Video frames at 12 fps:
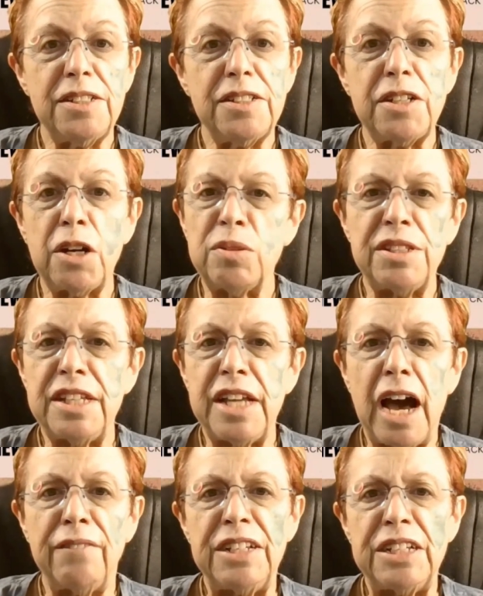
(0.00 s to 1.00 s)
Let's start
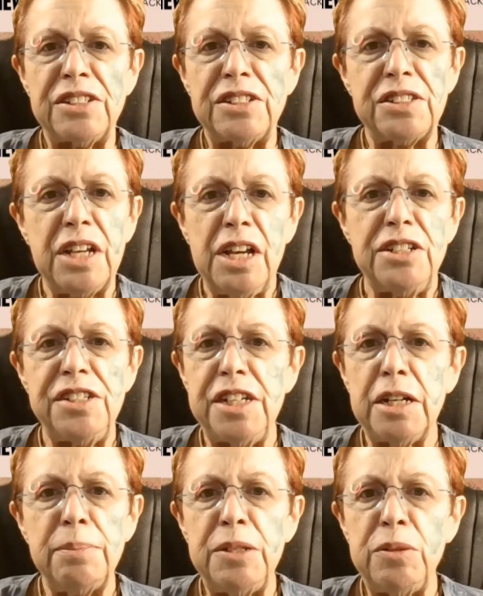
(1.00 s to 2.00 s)
with the obvious.
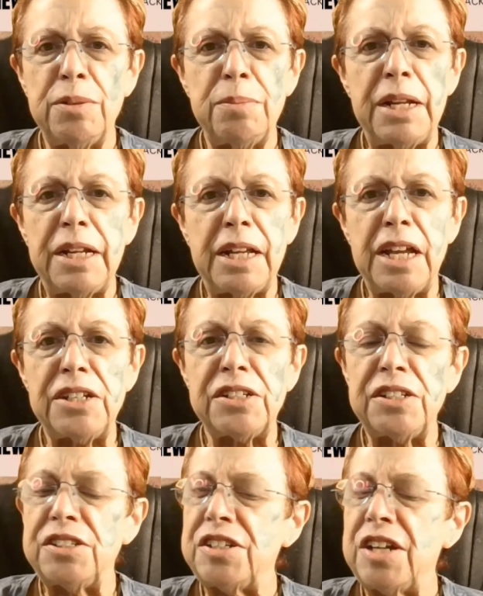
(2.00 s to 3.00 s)
GLP-1
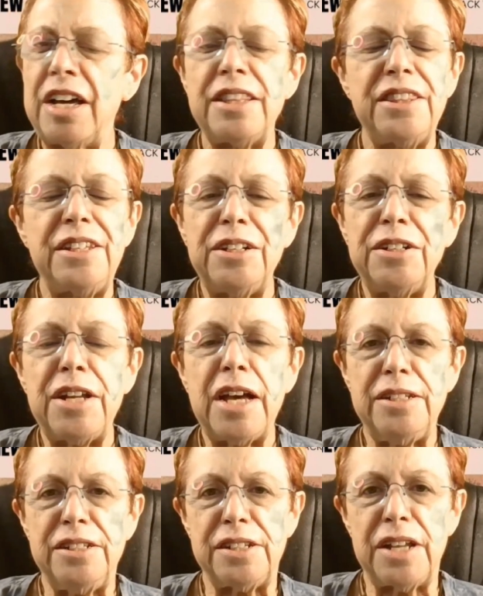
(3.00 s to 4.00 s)
medications, they're
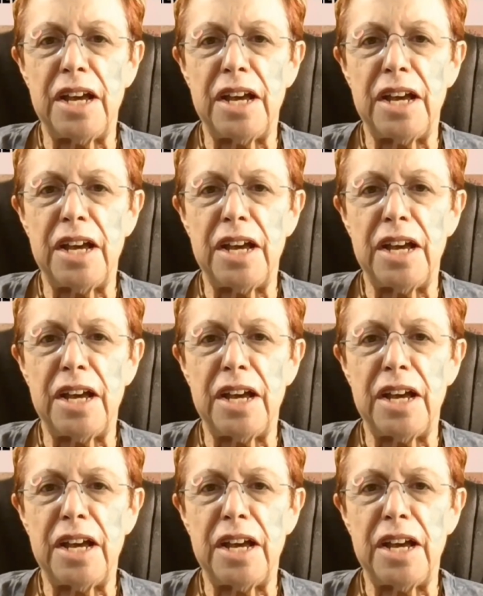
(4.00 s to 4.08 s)
not